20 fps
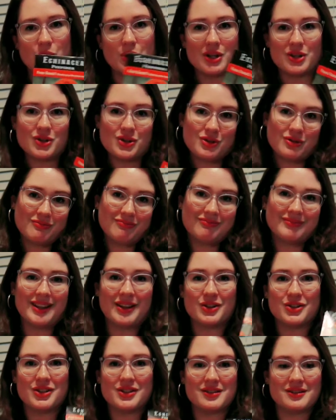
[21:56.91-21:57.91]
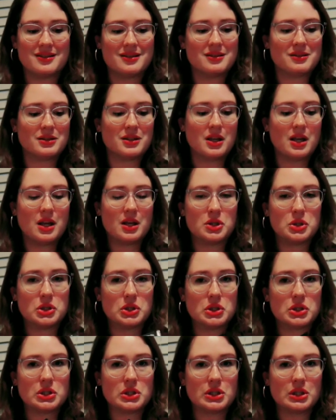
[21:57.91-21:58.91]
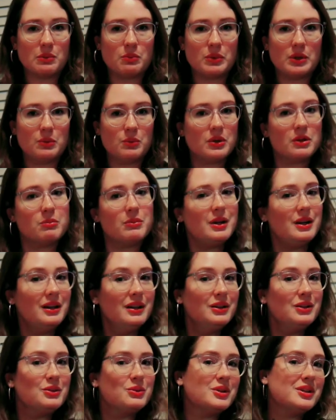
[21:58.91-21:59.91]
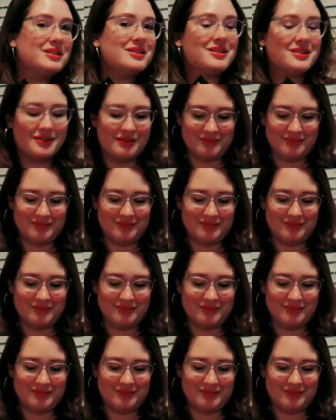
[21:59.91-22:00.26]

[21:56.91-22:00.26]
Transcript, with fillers: which I'll just slip in with my other one.